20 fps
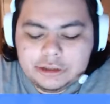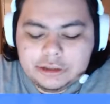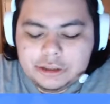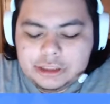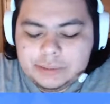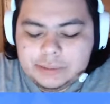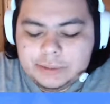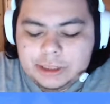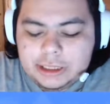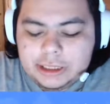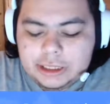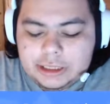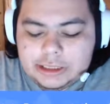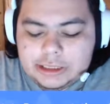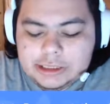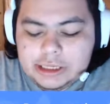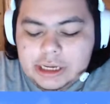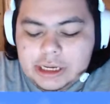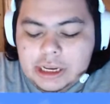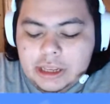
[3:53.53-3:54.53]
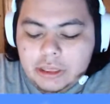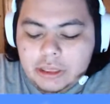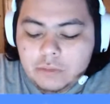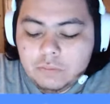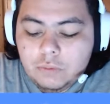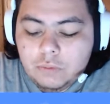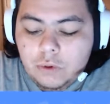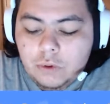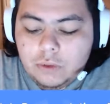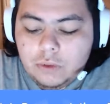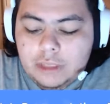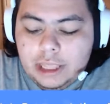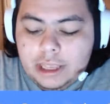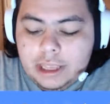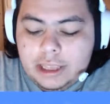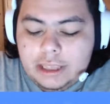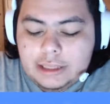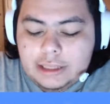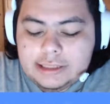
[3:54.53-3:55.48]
is because the role that